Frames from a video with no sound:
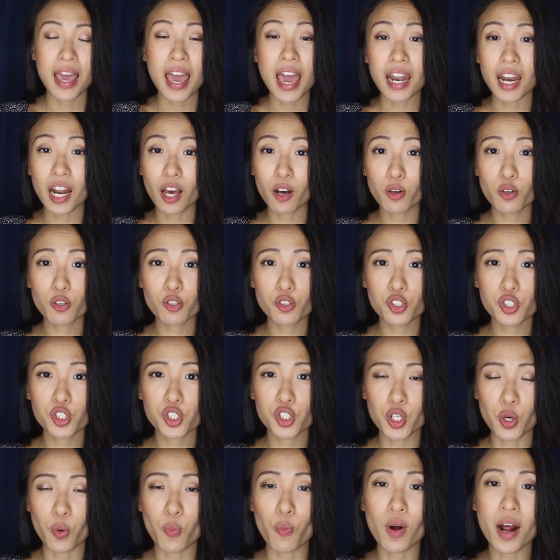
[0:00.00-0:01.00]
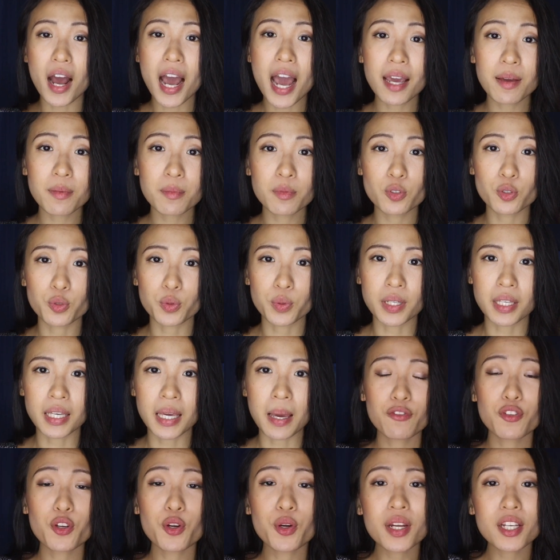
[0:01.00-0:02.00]
And I'll also show what I'm doing.
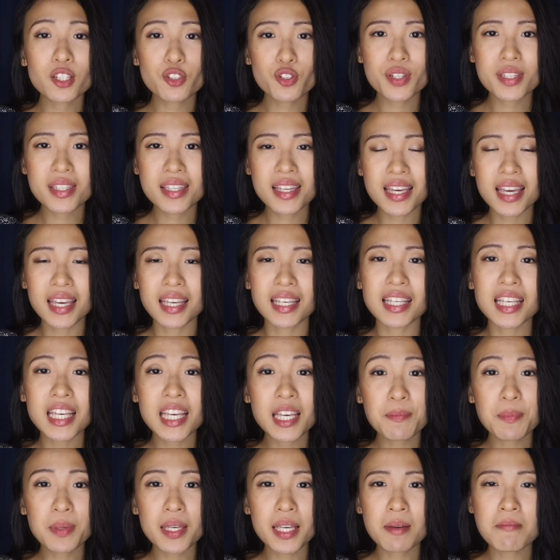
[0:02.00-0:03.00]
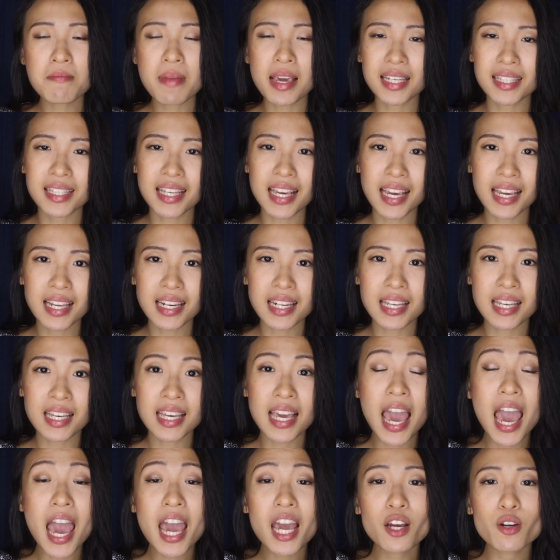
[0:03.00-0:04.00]
If you're interested in keeping,
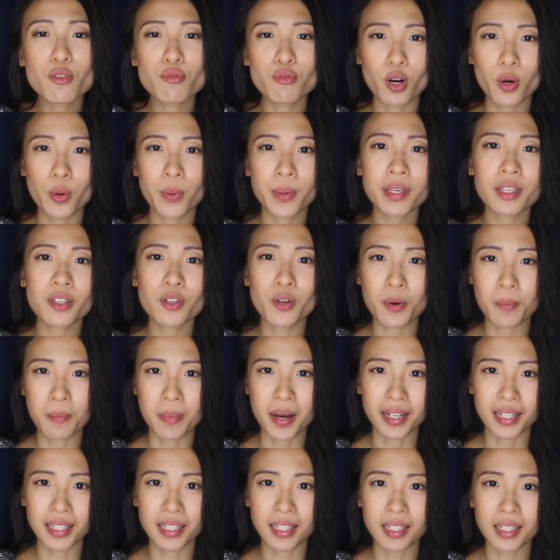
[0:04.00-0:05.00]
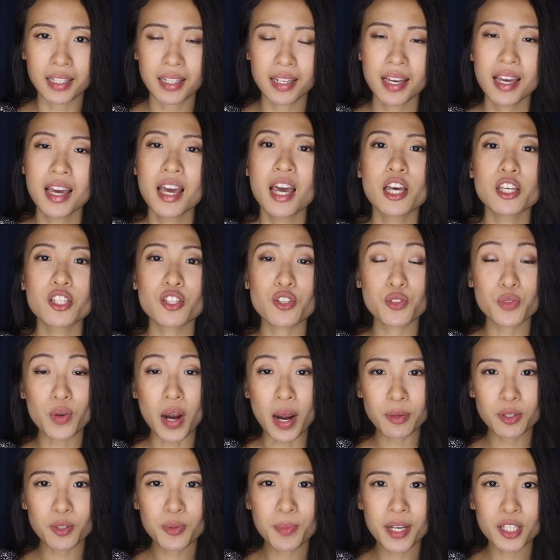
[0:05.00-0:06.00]
maintaining, and growing your money,
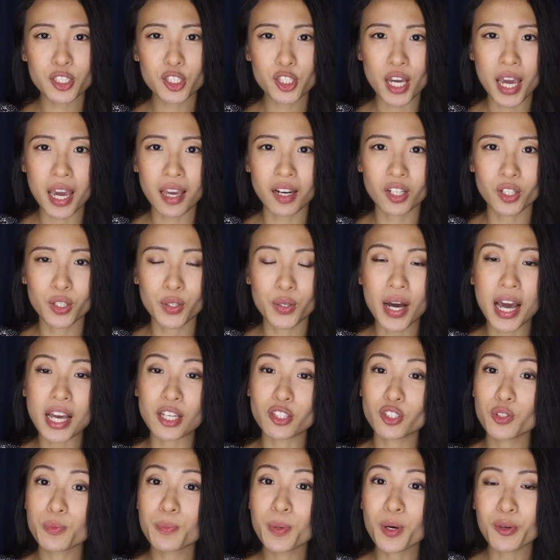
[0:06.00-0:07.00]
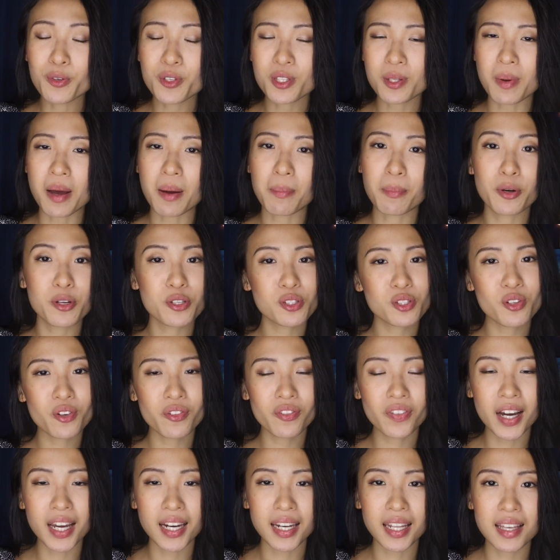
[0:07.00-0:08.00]
subscribe to my channel. I do post about personal
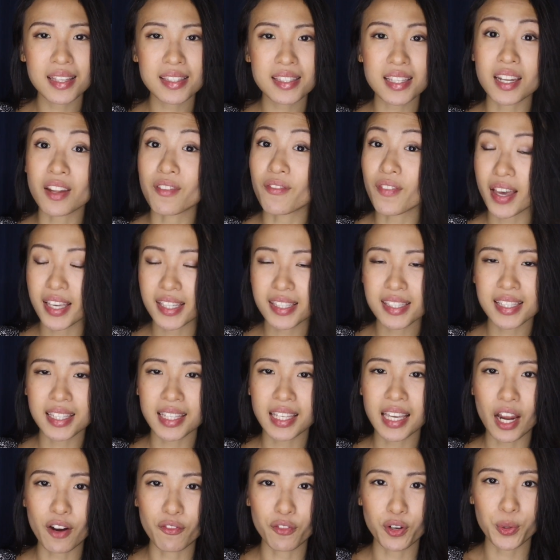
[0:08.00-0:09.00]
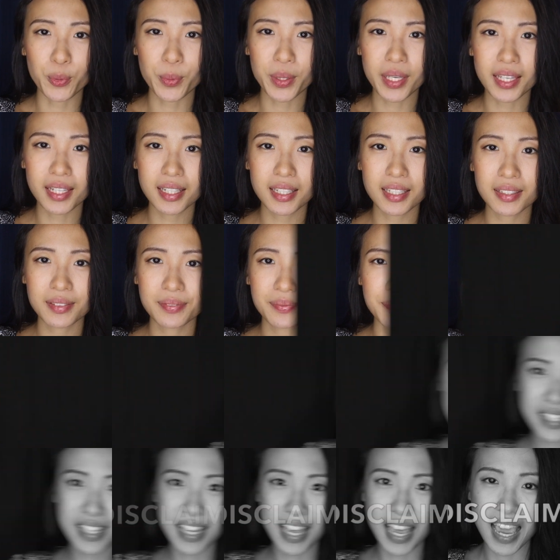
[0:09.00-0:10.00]
finance and investing every week.
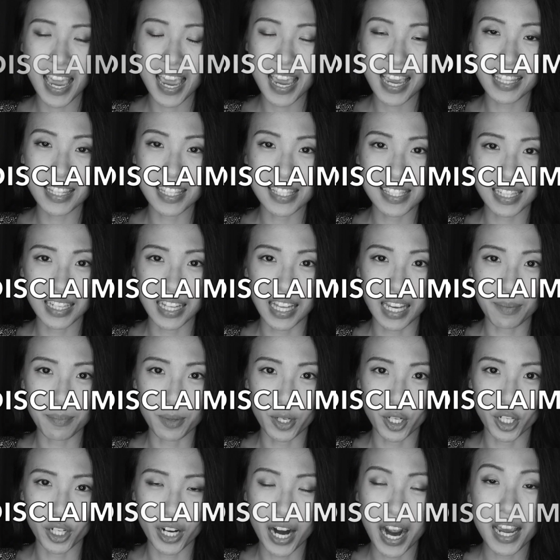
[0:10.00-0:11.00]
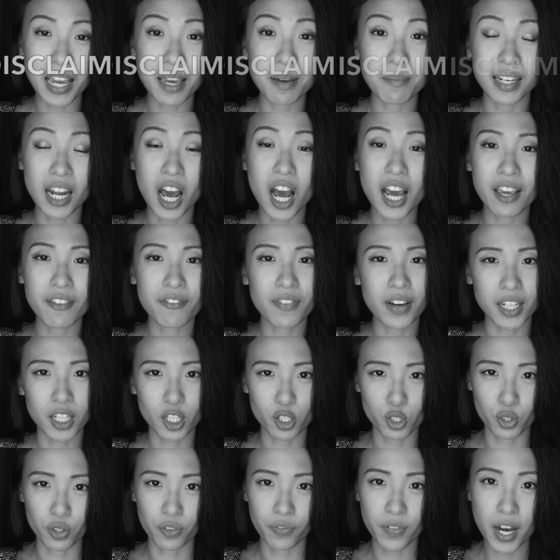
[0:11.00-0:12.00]
Just a disclaimer, I am not a
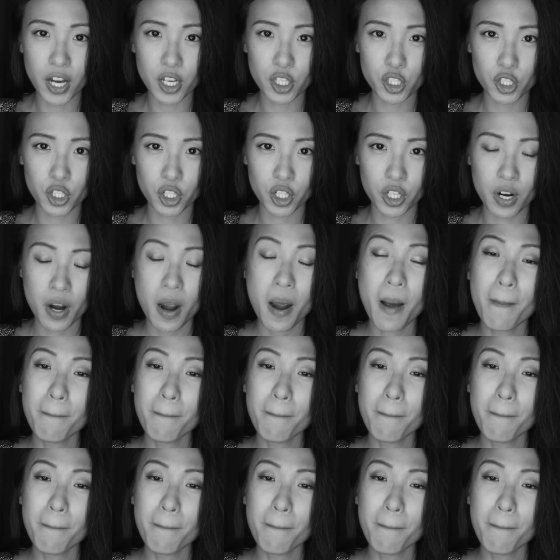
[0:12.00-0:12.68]
financial advisor,